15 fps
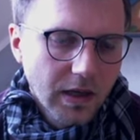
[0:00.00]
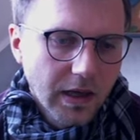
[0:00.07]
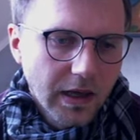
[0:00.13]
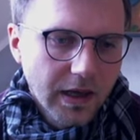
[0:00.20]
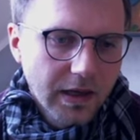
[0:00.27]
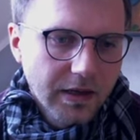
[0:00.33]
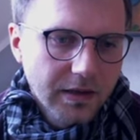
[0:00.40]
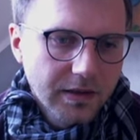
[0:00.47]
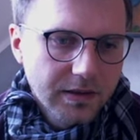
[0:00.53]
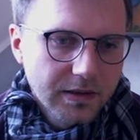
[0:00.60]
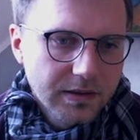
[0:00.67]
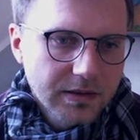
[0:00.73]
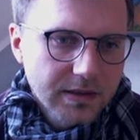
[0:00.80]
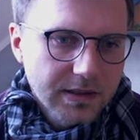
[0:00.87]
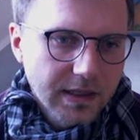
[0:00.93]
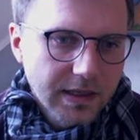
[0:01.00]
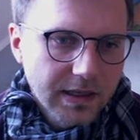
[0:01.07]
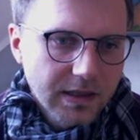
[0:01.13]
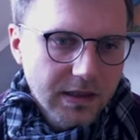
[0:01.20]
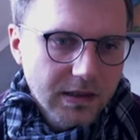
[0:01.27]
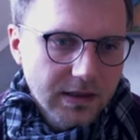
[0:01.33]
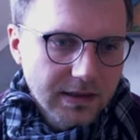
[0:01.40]
and it is
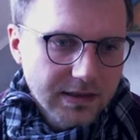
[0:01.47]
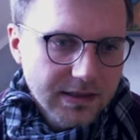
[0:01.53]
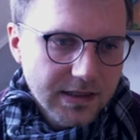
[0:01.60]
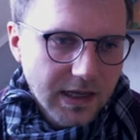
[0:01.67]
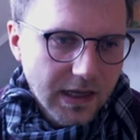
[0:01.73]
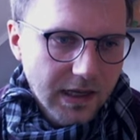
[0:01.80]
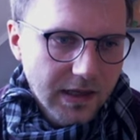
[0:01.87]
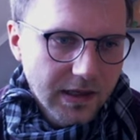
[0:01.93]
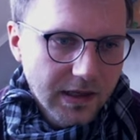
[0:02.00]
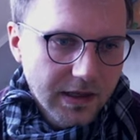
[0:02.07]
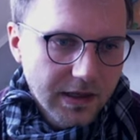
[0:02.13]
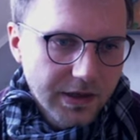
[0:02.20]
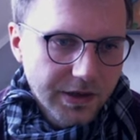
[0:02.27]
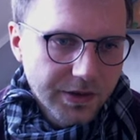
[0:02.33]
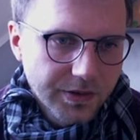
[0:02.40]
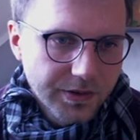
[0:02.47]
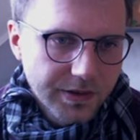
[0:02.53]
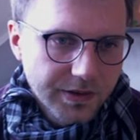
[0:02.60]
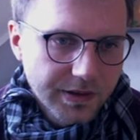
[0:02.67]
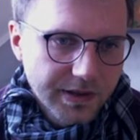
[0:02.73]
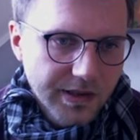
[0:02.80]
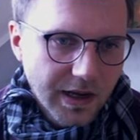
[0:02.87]
like scaling here
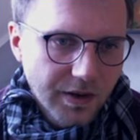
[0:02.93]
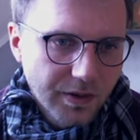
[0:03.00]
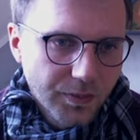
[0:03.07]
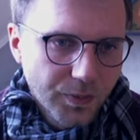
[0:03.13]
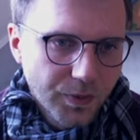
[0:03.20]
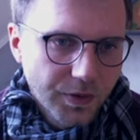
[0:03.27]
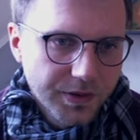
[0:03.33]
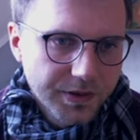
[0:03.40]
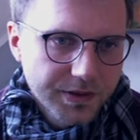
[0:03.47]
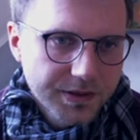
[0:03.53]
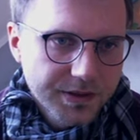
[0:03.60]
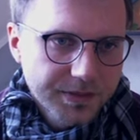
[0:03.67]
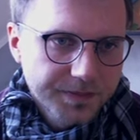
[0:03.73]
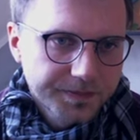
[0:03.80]
downwards